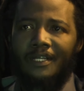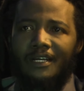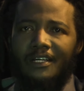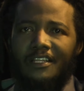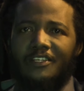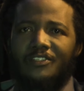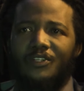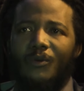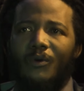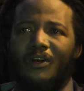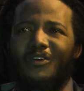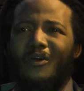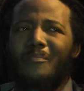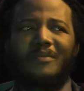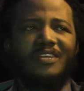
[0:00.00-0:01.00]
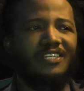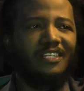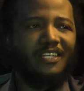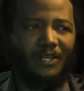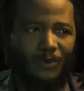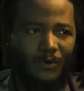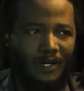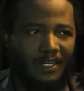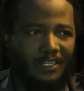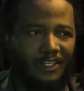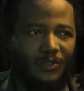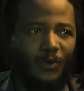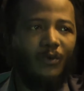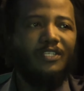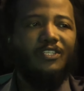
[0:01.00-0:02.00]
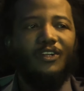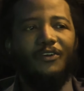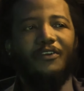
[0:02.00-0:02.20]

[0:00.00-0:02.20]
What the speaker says: there's no one commissioning work, there's always a lot